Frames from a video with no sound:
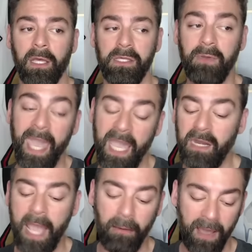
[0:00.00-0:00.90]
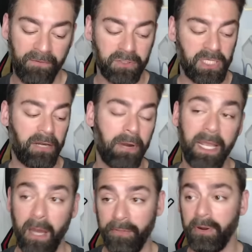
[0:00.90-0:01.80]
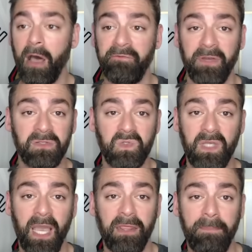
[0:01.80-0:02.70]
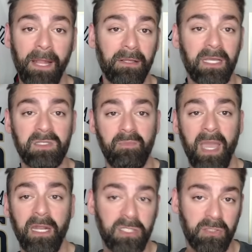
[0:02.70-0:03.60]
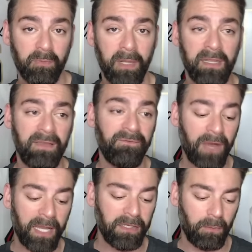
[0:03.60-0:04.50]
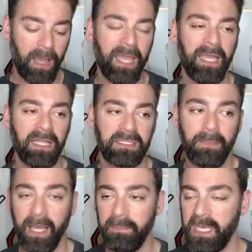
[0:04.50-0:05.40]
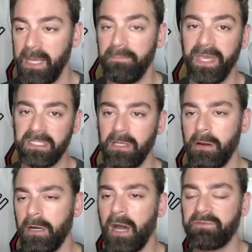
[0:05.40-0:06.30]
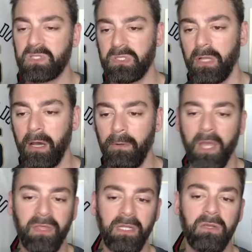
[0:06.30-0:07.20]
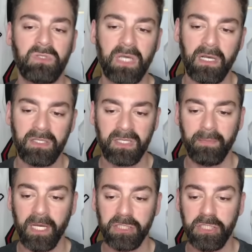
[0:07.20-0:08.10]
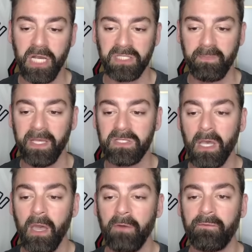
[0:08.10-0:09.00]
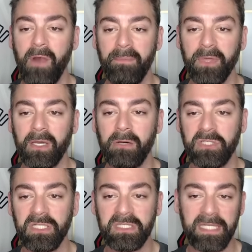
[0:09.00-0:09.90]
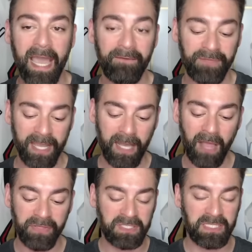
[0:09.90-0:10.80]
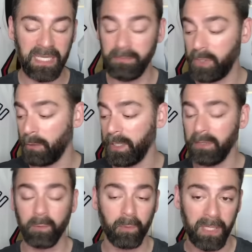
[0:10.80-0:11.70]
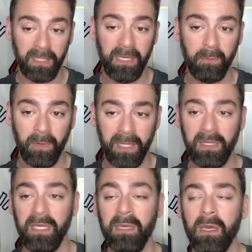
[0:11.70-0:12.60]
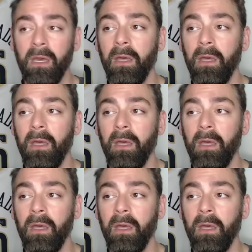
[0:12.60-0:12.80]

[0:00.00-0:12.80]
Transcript: You can, however, generate other offense, and the Pelicans managed to really find a way against the Miami Heat. They started off slow, and then you saw some adjustments from the coaching staff that got this team going really, really